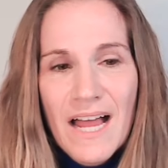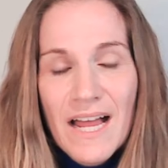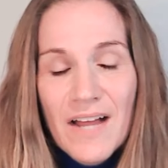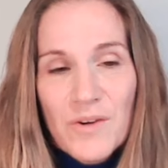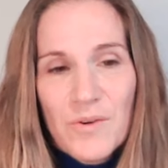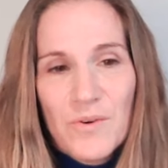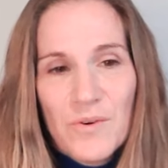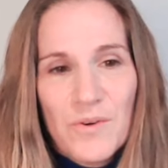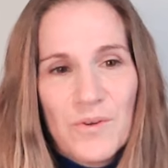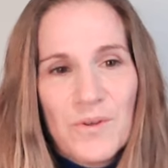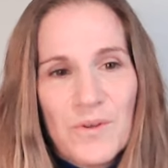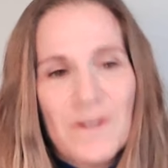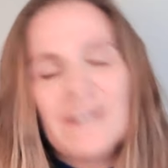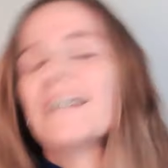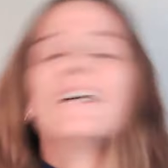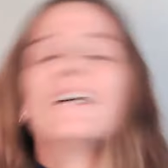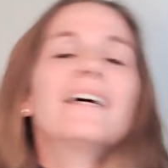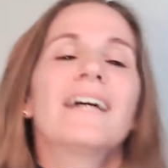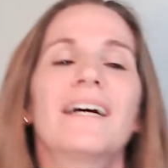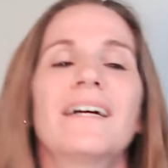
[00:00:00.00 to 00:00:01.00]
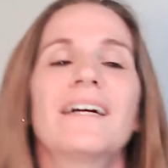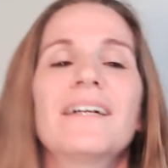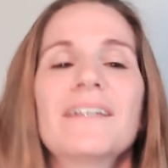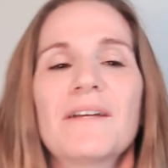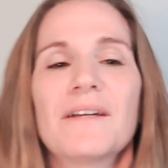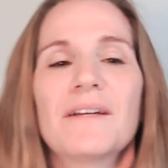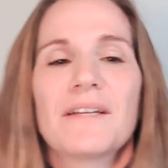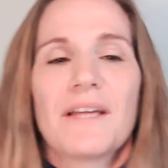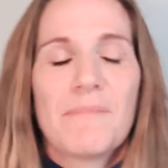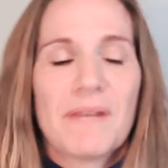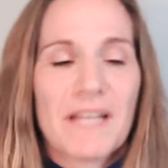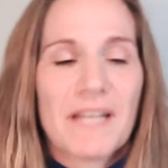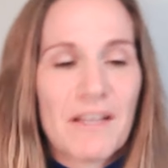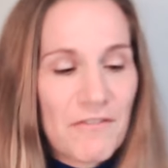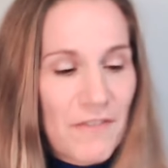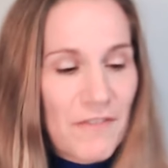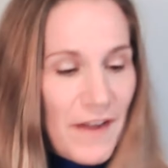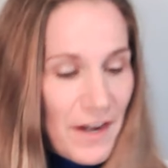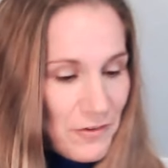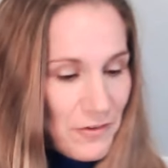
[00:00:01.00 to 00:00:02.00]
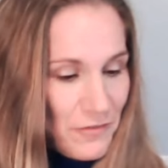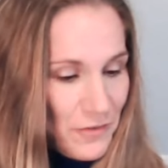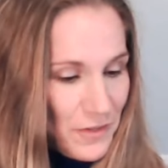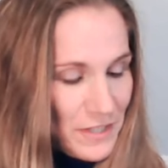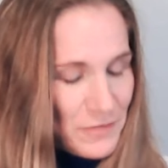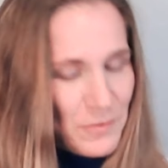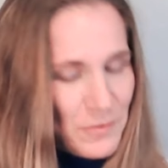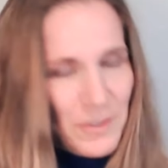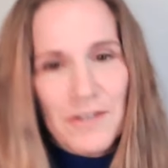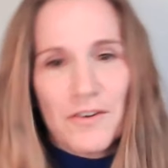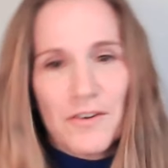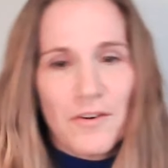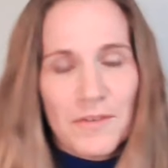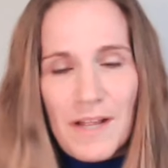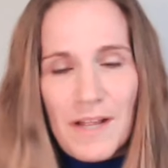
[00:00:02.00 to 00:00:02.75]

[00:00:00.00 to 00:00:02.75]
Ooh, I'm going to get fired for this one, or